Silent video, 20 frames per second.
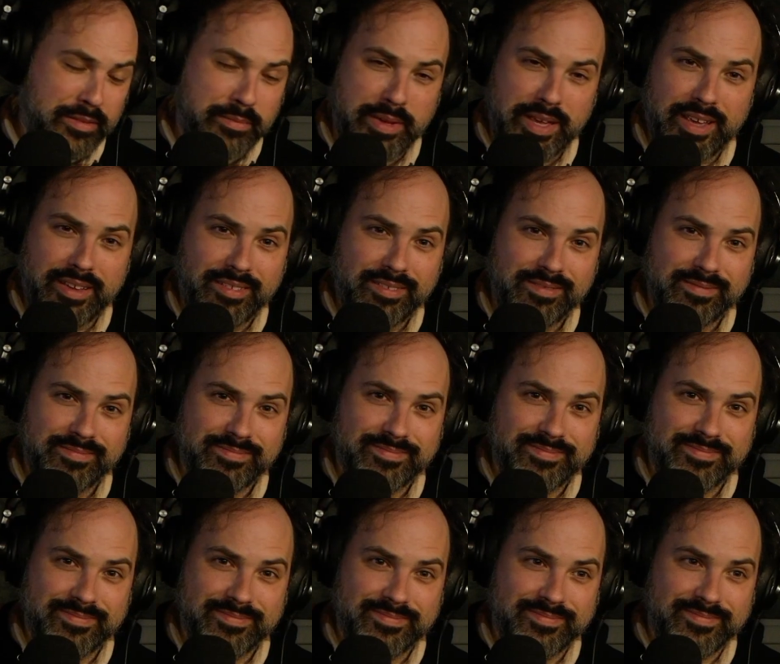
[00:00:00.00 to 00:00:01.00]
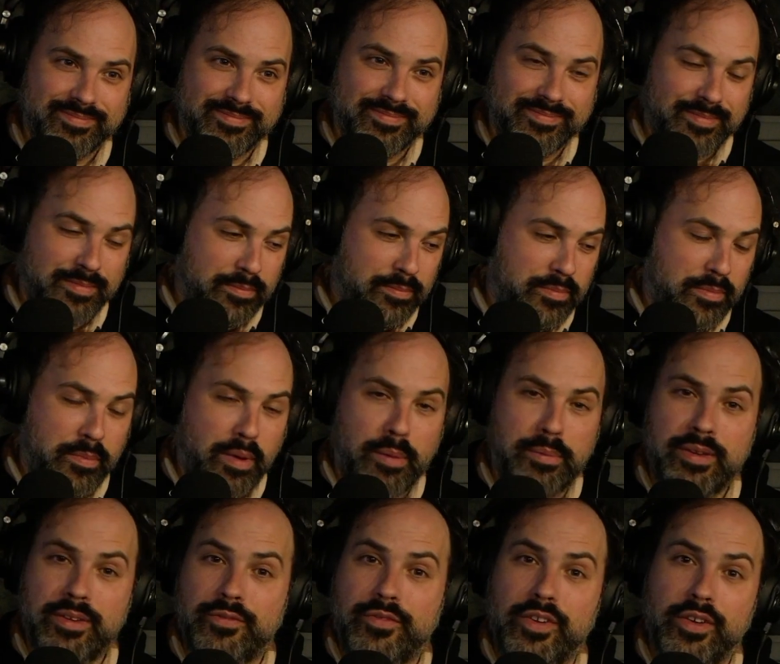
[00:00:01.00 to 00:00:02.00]
to me.
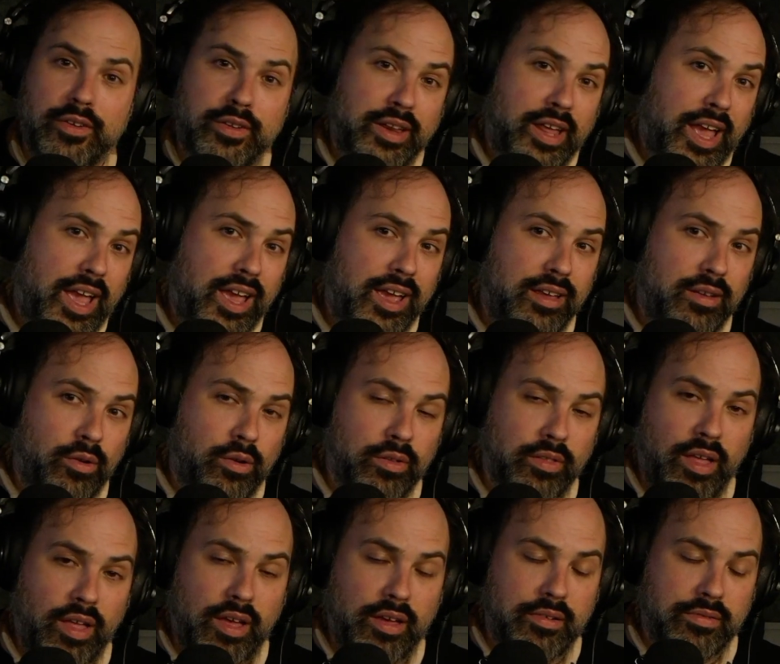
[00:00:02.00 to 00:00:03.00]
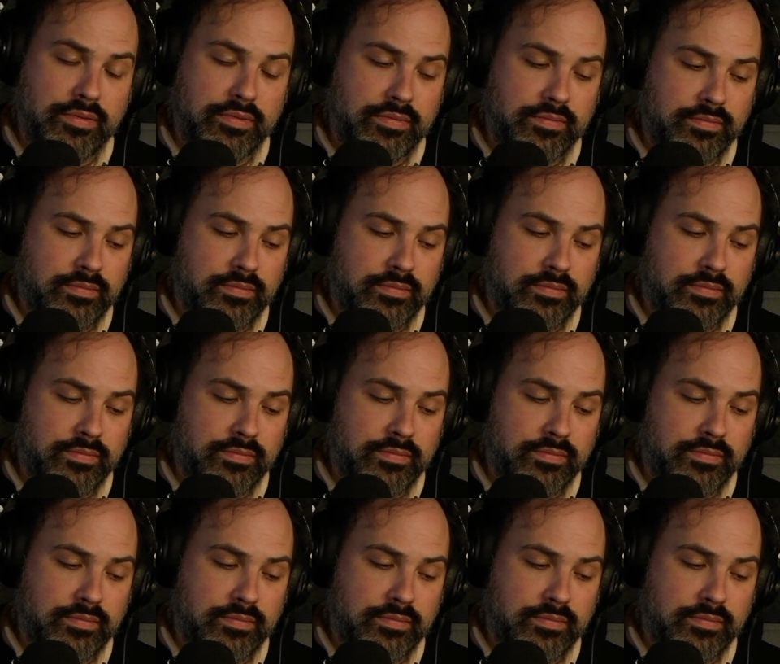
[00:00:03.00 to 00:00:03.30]
Might be a feeling you hate or love.